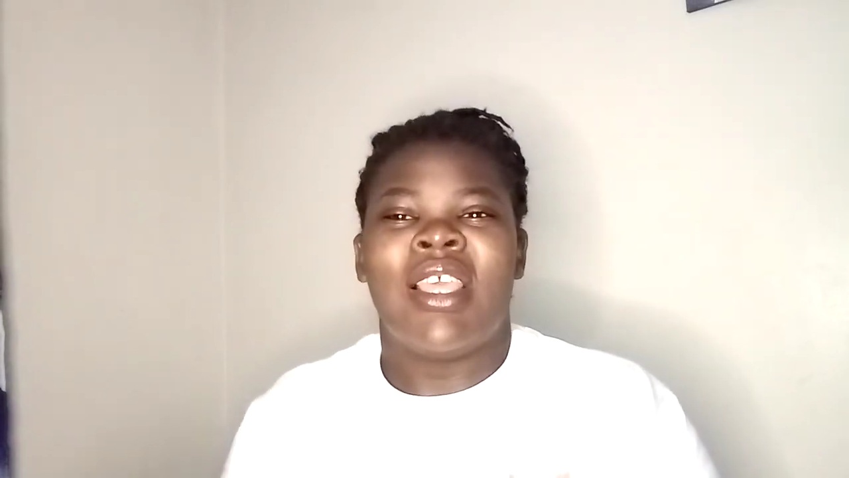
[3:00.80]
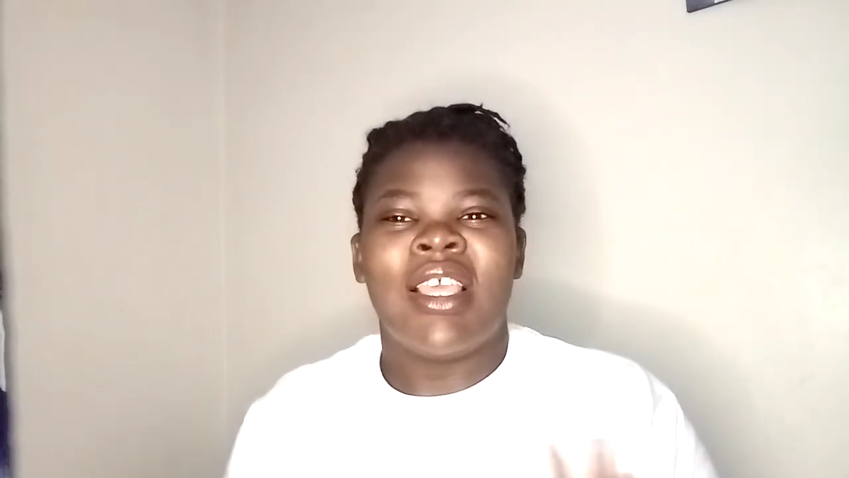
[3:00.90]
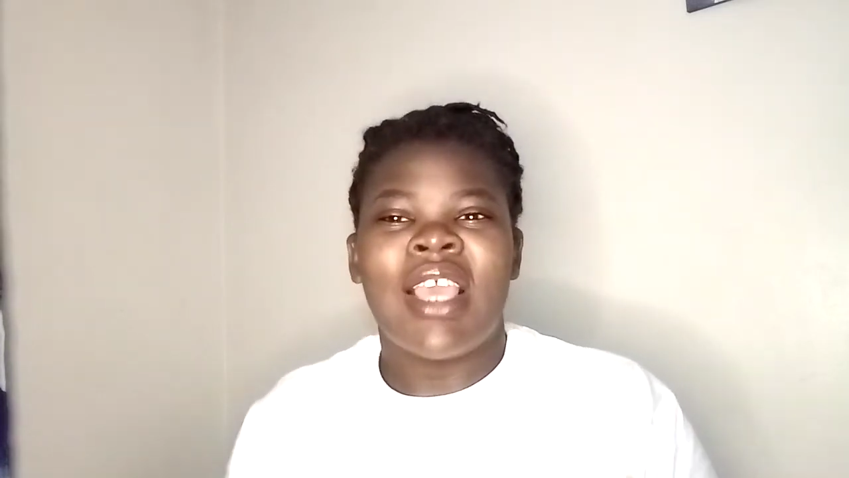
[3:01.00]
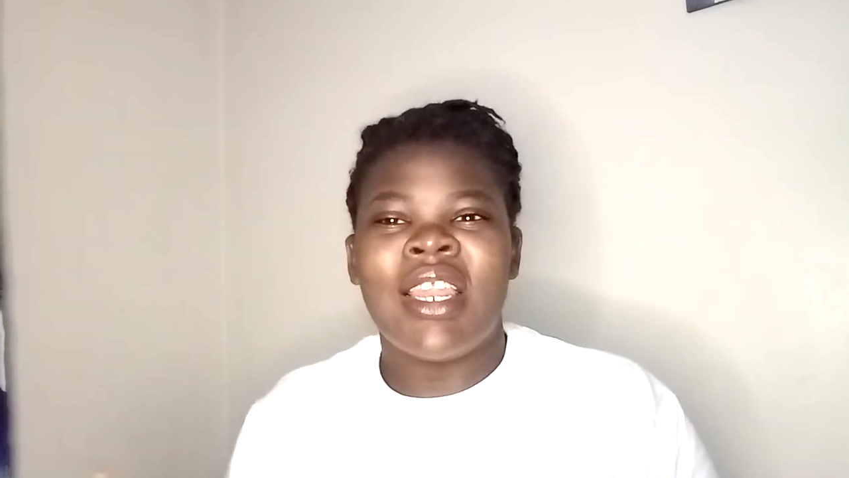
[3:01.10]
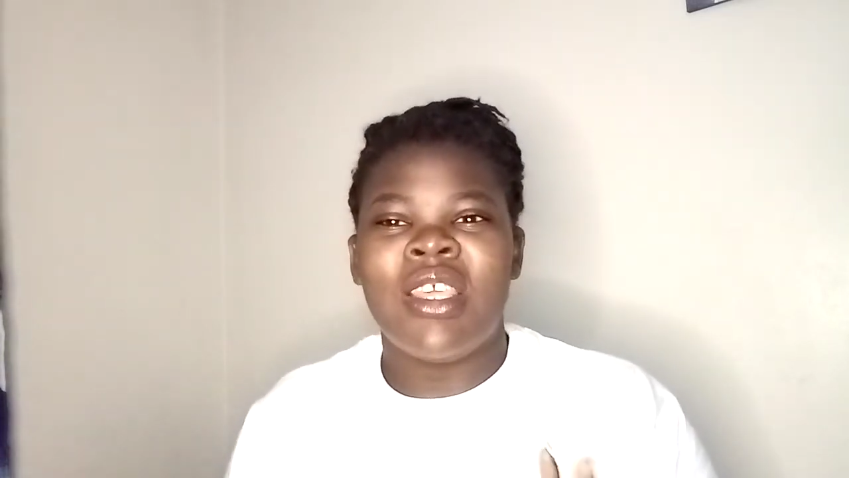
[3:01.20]

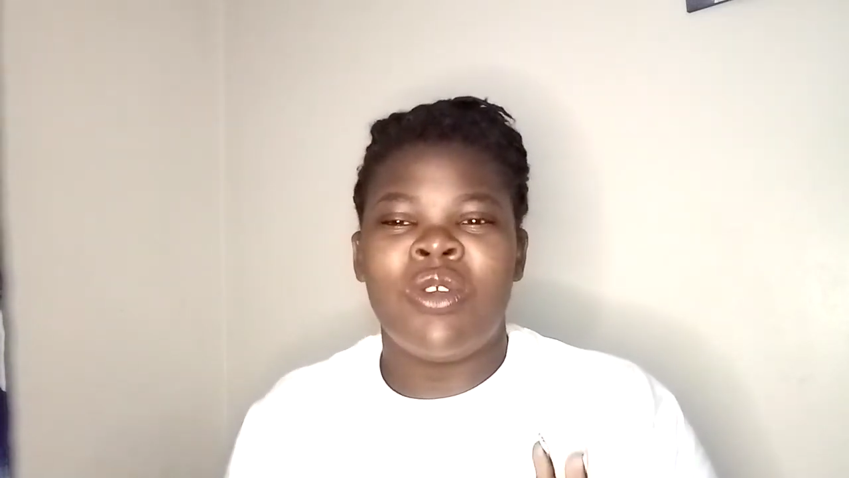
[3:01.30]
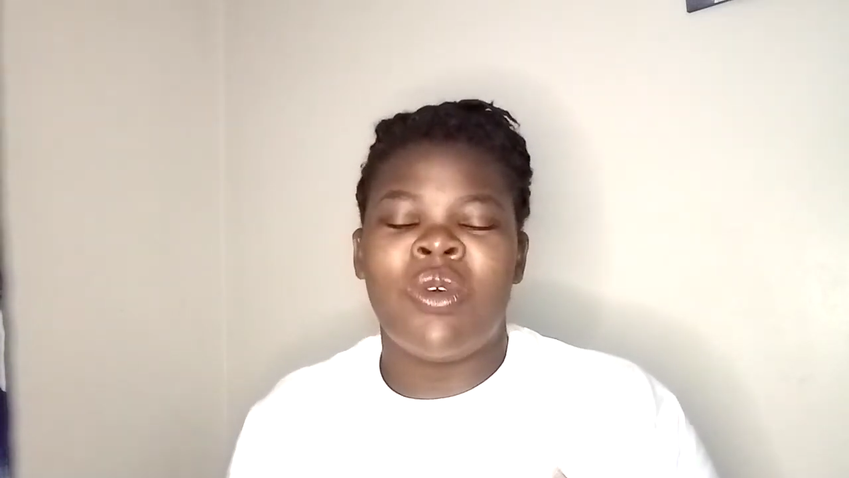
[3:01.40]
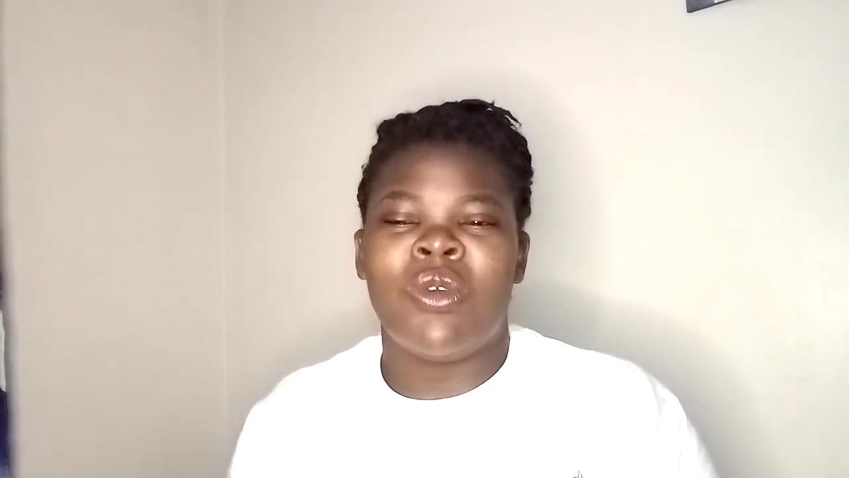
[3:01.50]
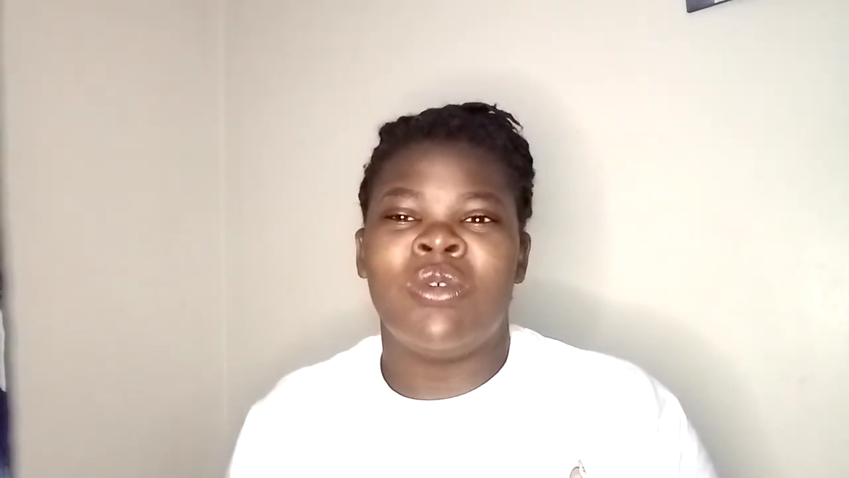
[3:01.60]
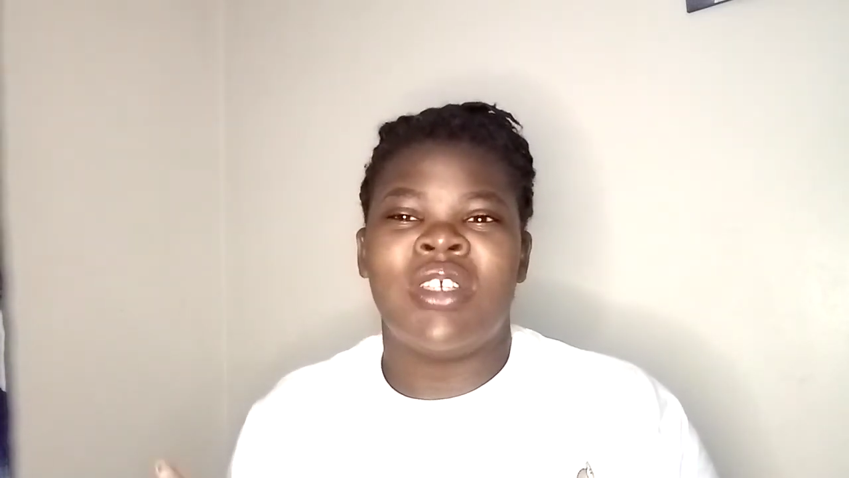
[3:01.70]
any
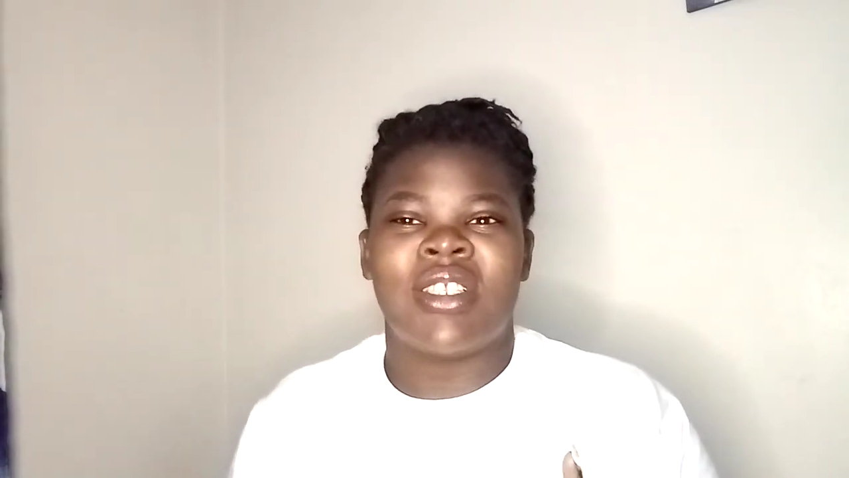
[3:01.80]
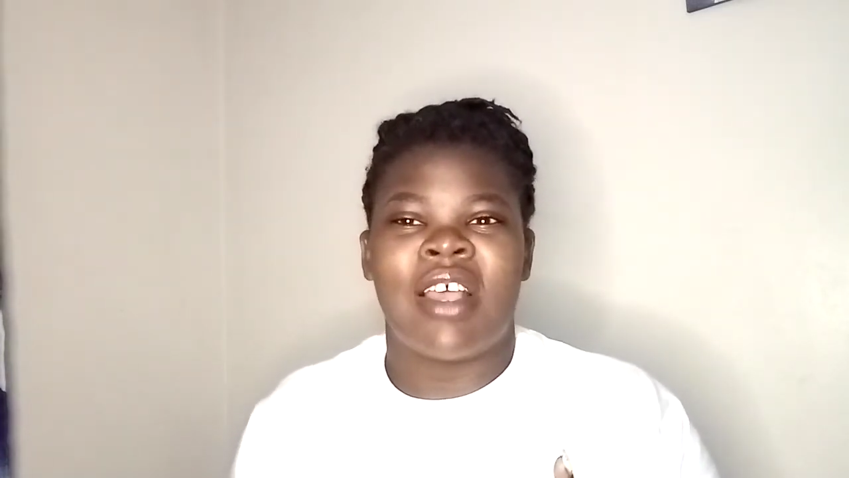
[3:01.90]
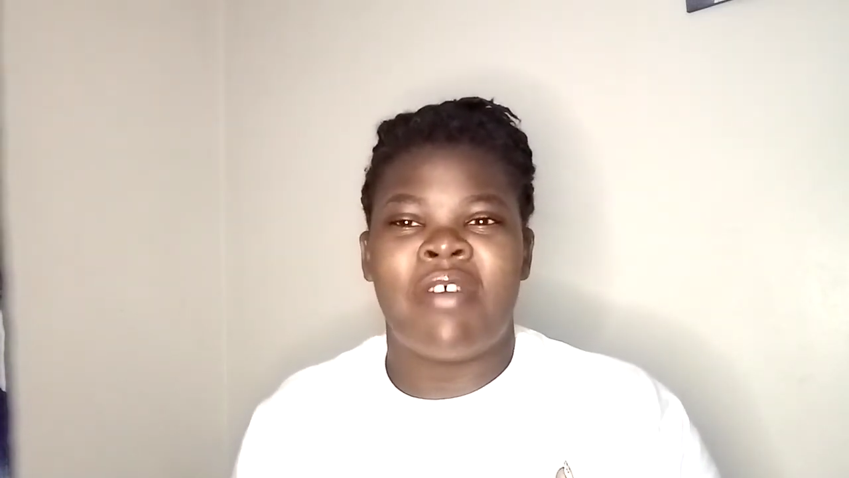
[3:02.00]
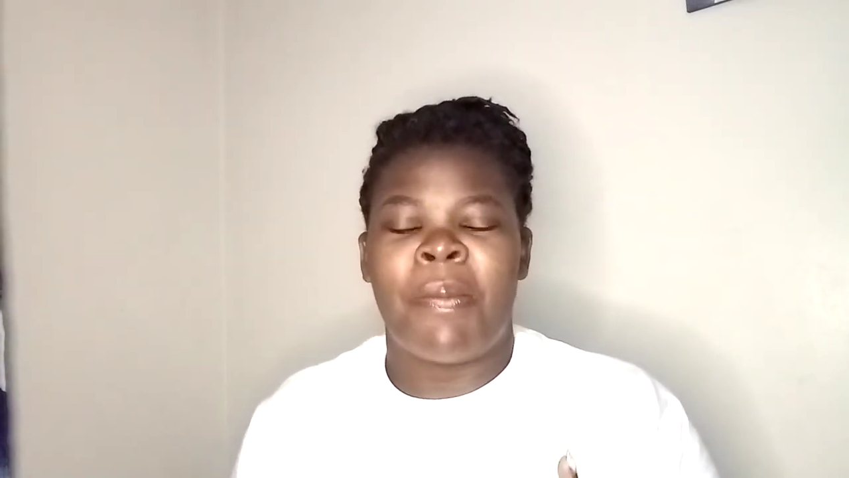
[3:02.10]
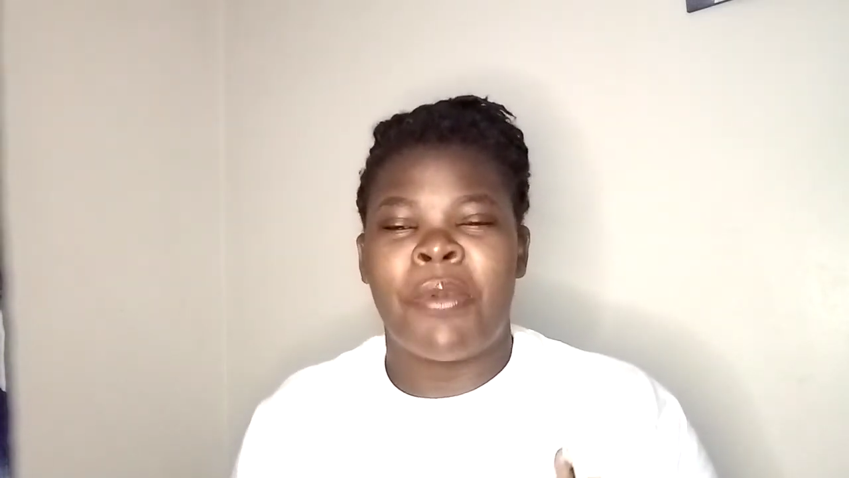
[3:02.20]
you just
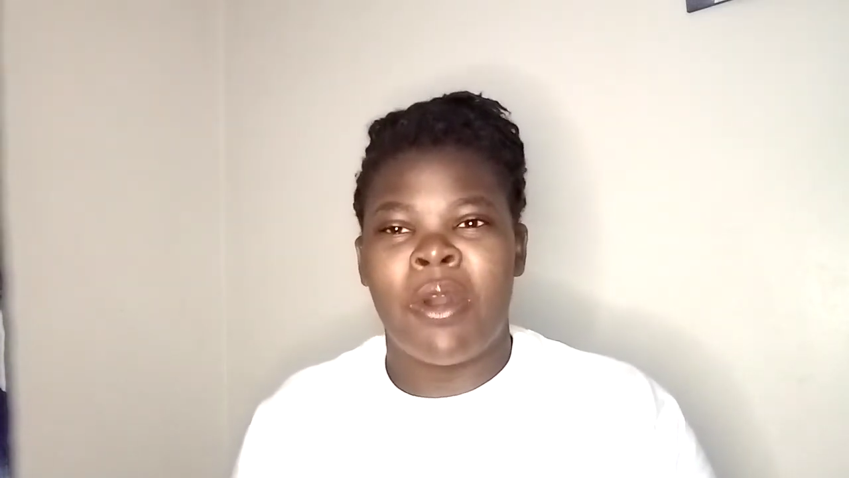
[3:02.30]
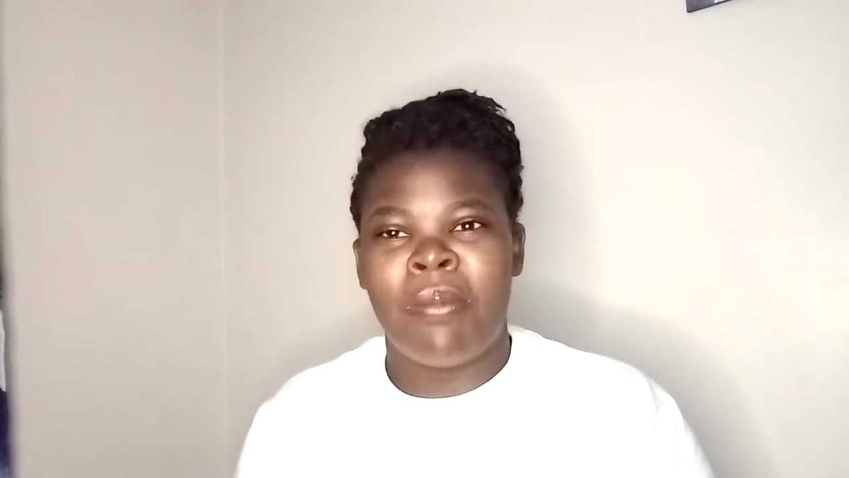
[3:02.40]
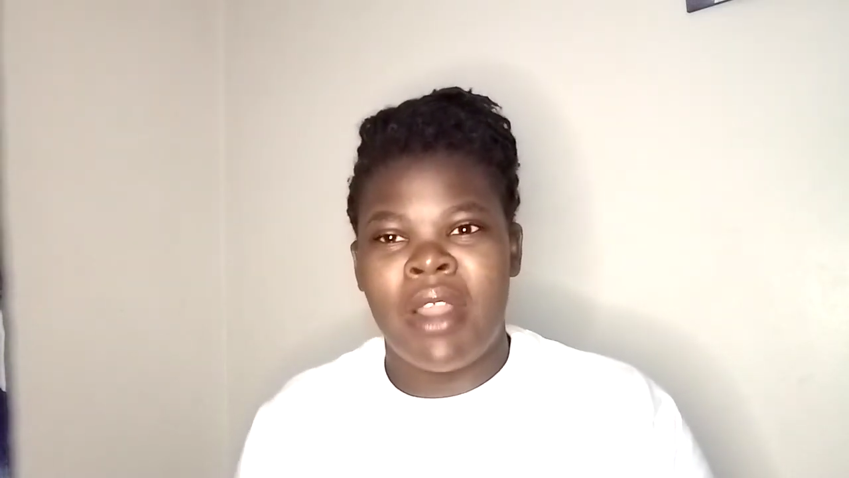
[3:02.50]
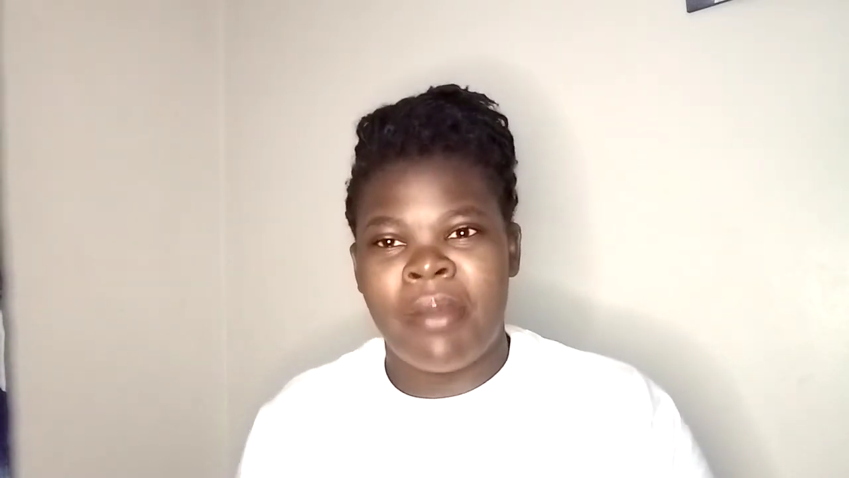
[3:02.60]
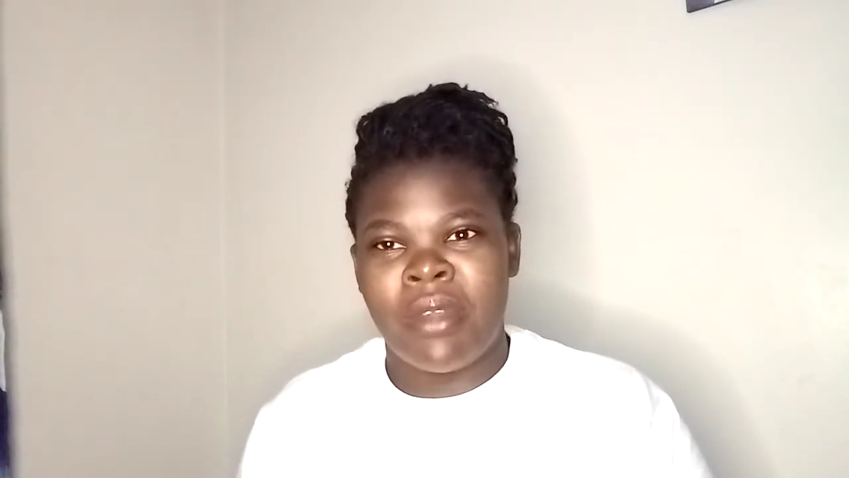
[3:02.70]
have a
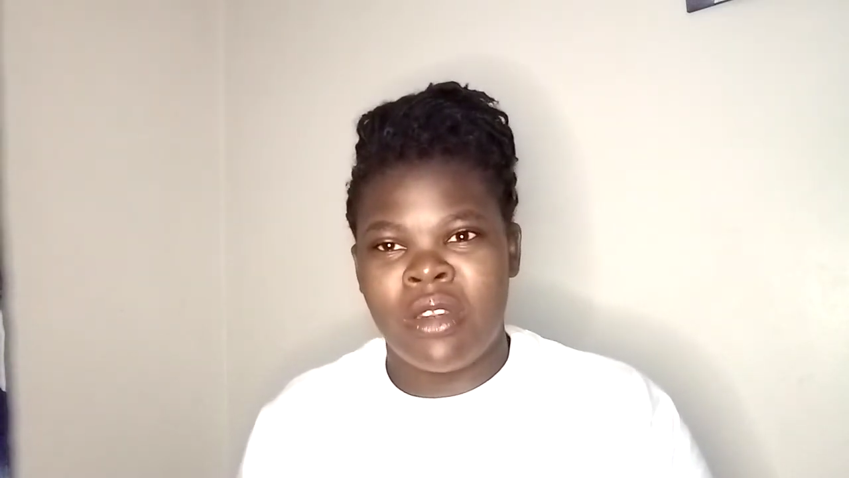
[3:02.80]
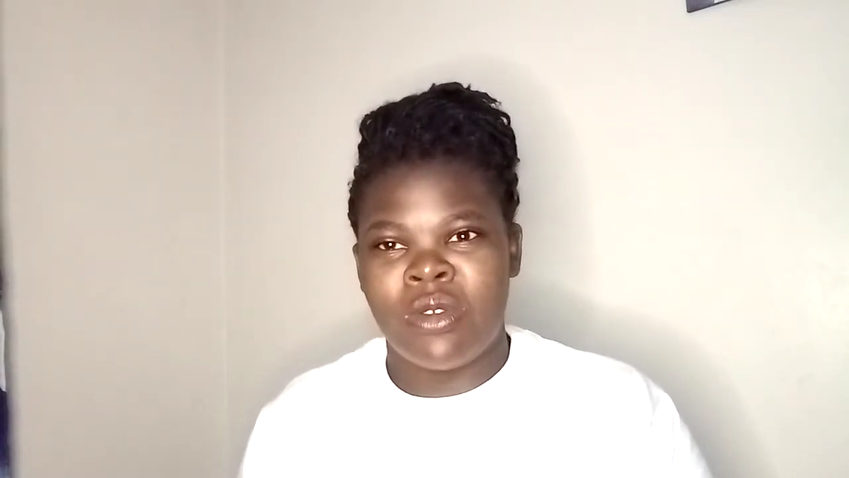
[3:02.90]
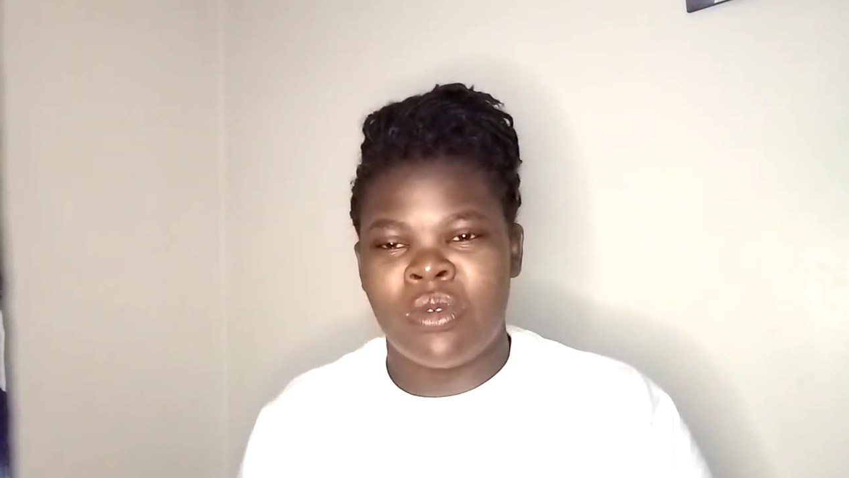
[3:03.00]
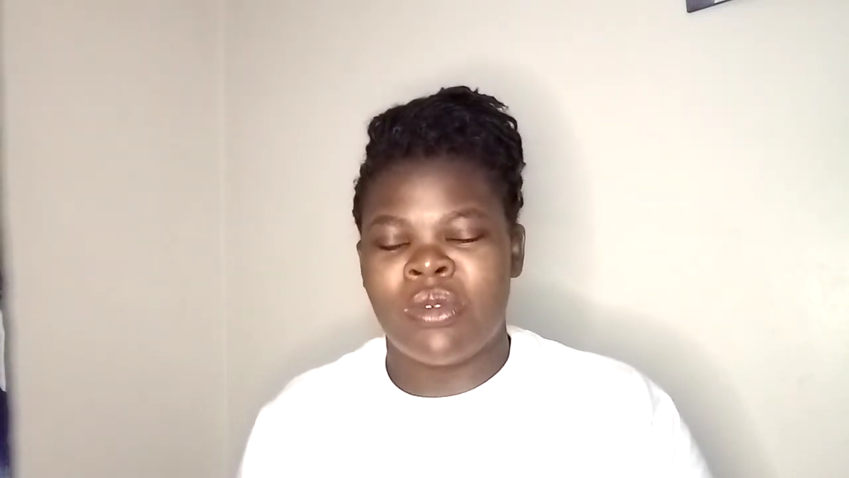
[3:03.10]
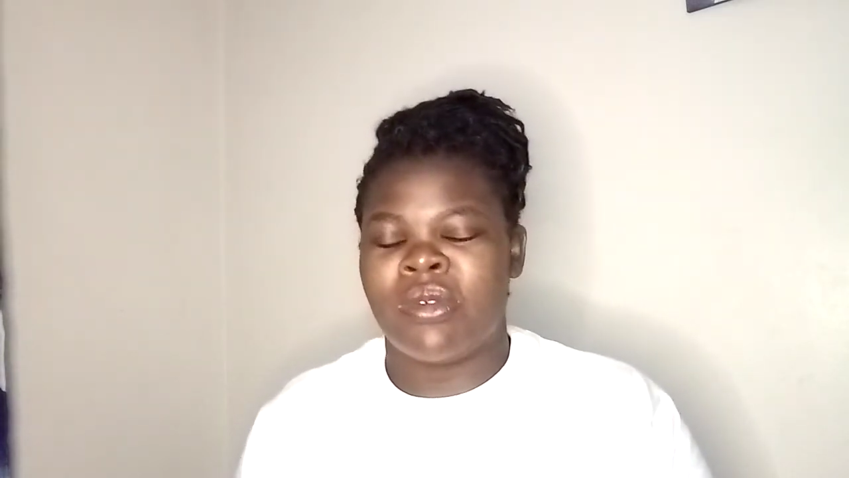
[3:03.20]
problem and you...